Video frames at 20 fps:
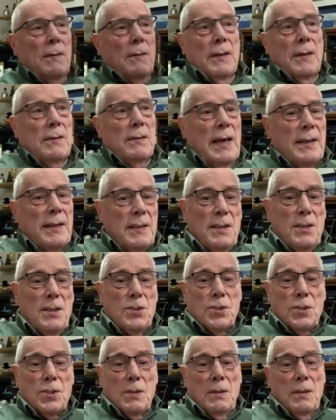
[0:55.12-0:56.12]
that
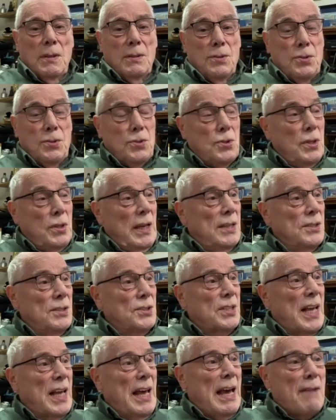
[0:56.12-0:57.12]
is
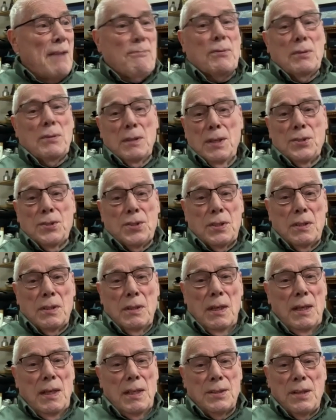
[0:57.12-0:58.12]
as effortless
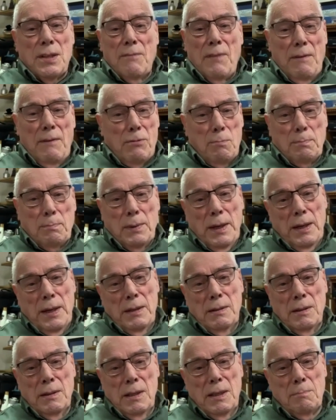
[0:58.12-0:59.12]
as I've ever played
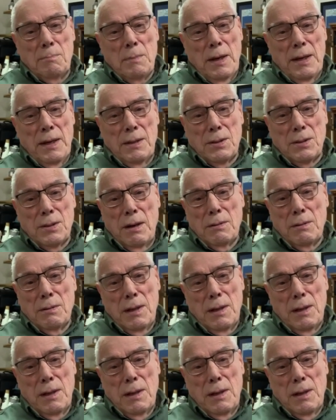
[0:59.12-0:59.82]
in my entire